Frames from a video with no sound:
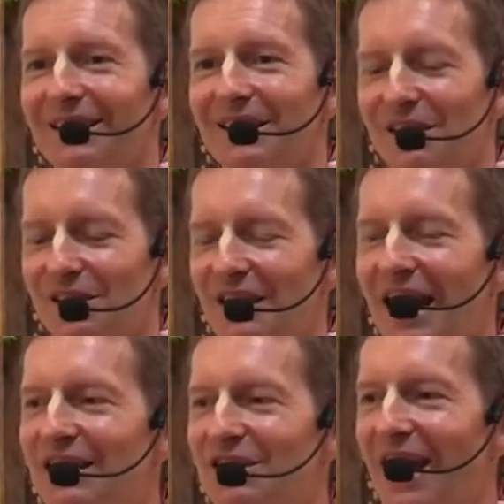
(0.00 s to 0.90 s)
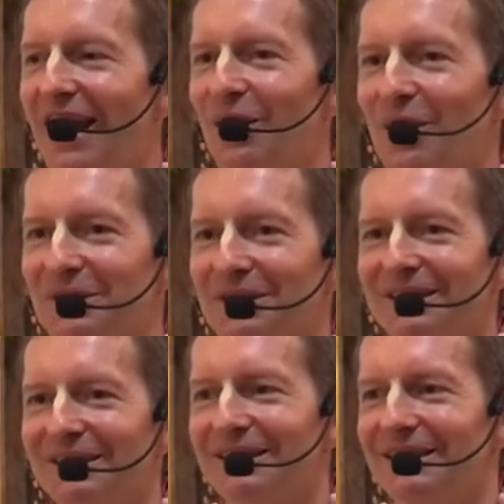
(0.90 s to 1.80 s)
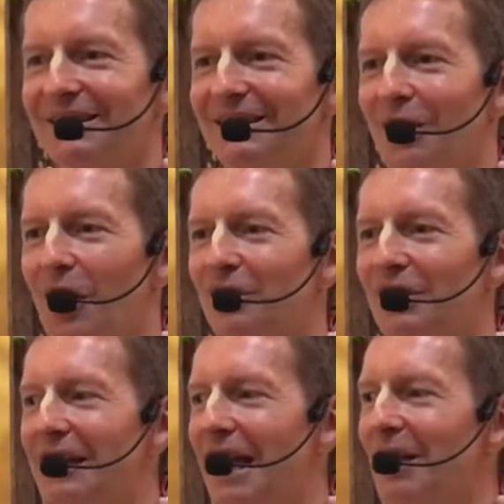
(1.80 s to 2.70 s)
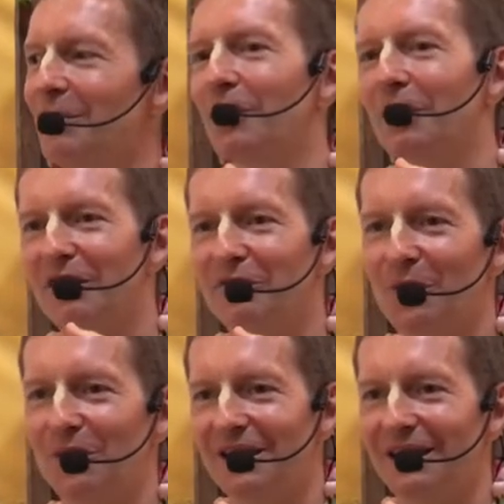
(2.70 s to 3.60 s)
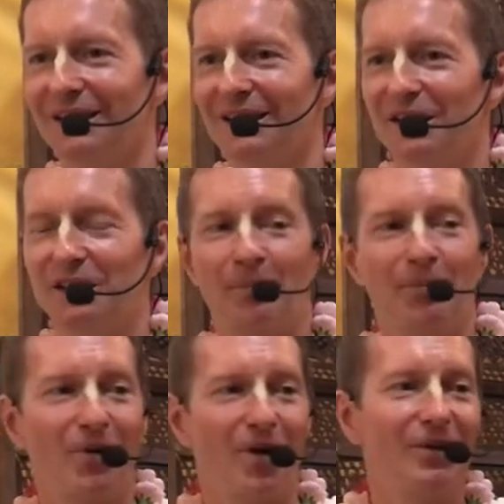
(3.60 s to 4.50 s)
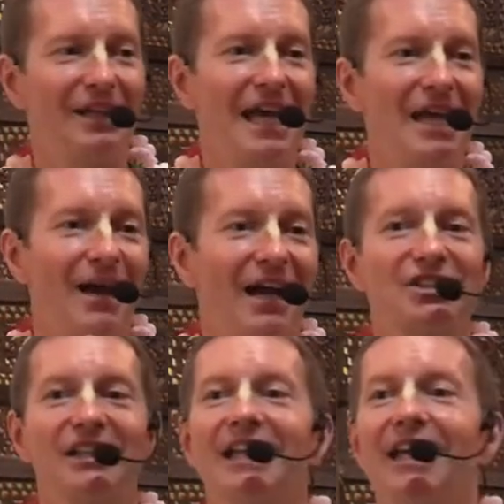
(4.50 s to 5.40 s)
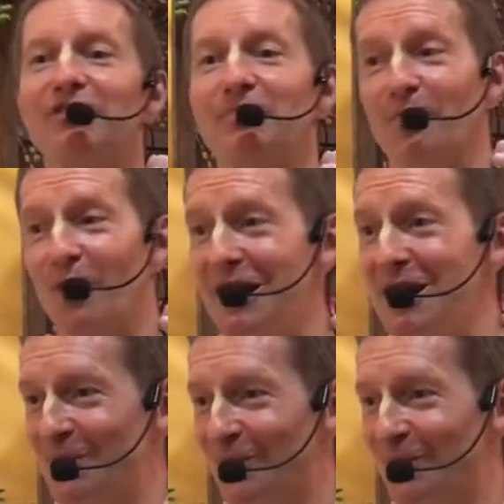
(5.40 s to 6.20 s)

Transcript: The slight shadow of the name will give mukti. The pure holy name actually gives prem,